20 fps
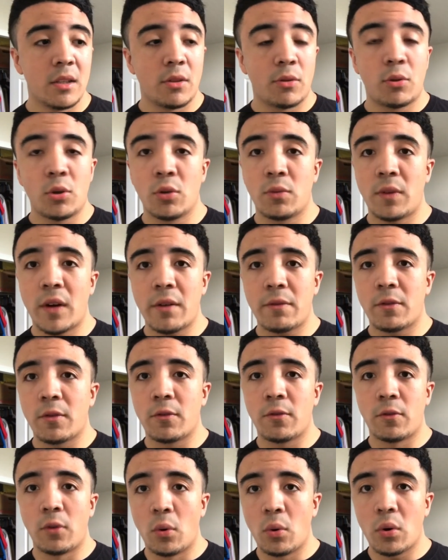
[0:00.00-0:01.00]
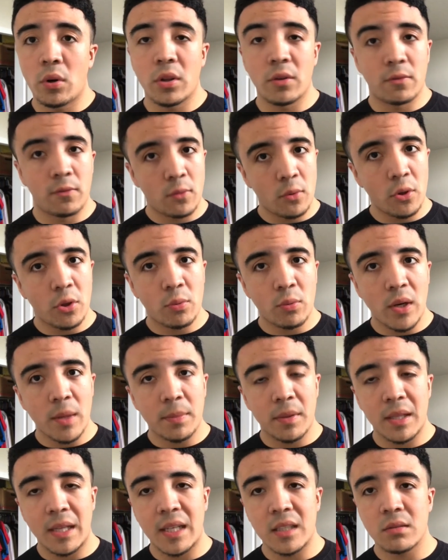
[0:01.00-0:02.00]
305 for 4. The 4th rep,
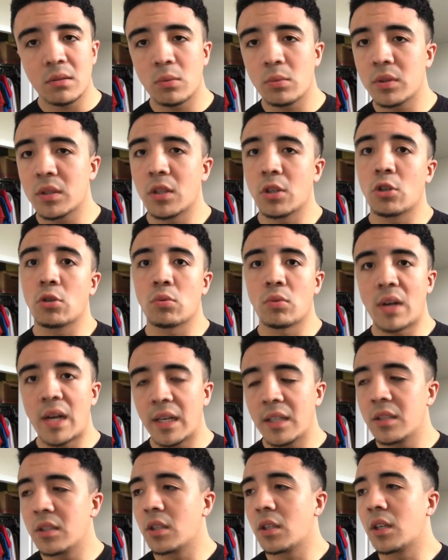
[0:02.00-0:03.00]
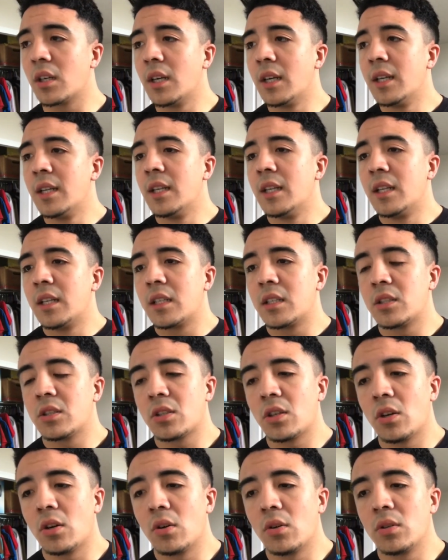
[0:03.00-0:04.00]
the last one was a grinder, and
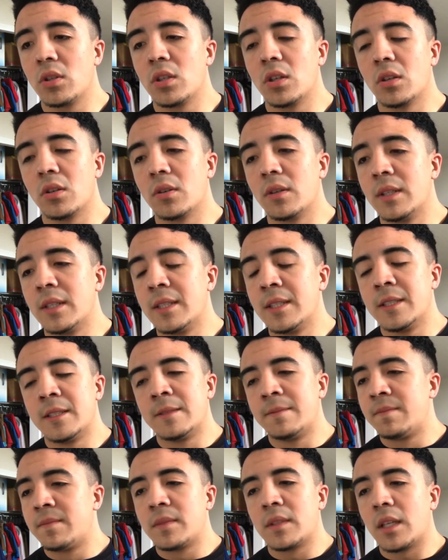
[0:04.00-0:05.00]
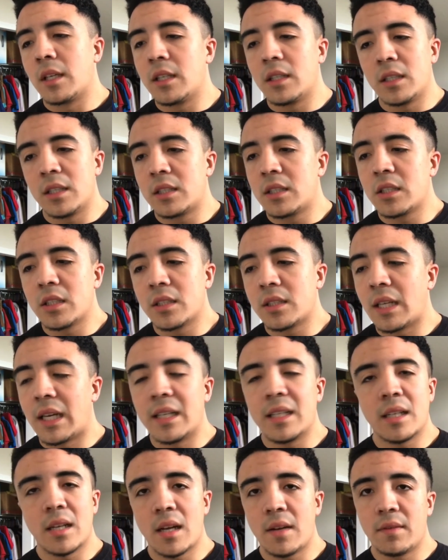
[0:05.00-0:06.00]
so it's just I
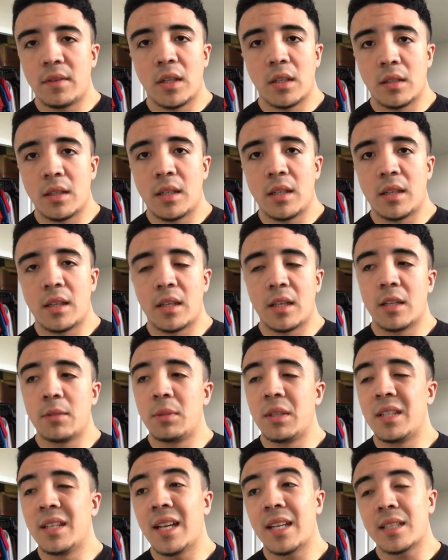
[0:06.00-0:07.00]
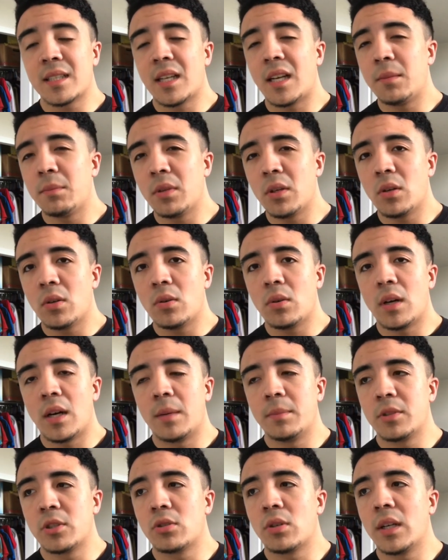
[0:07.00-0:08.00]
didn't have anything in me. Next time though,
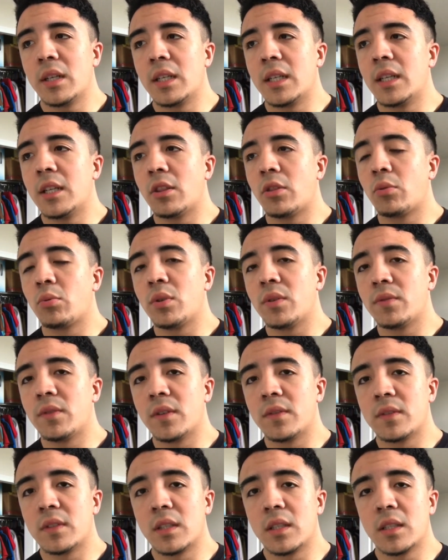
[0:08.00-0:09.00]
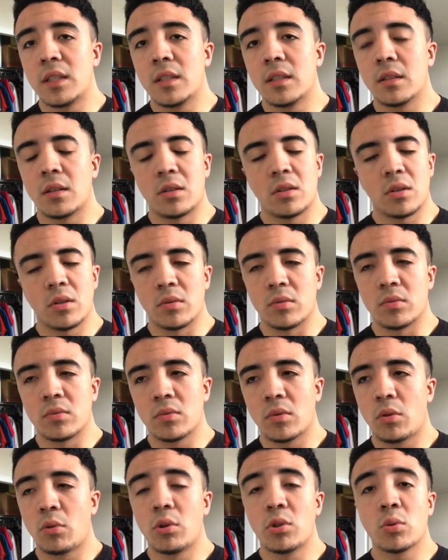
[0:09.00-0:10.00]
I'm gonna try to hit
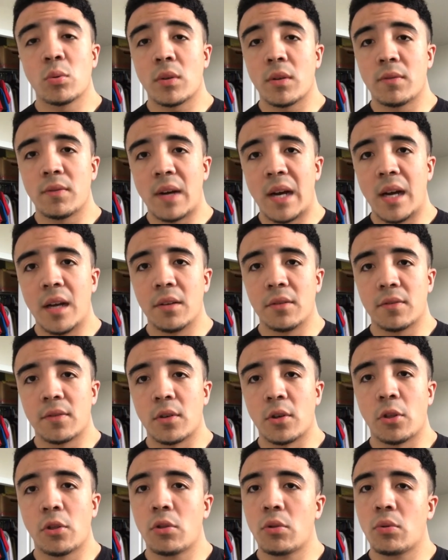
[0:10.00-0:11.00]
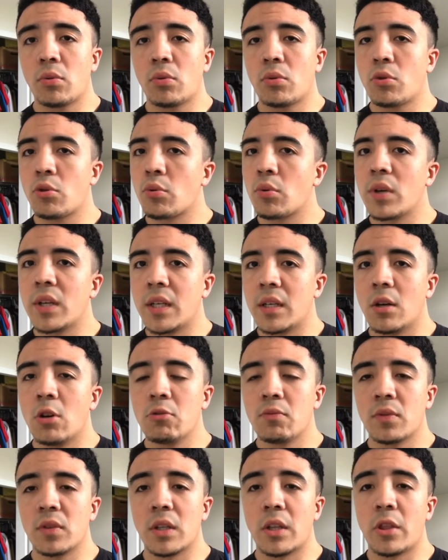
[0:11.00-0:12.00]
325 for 3, hopefully,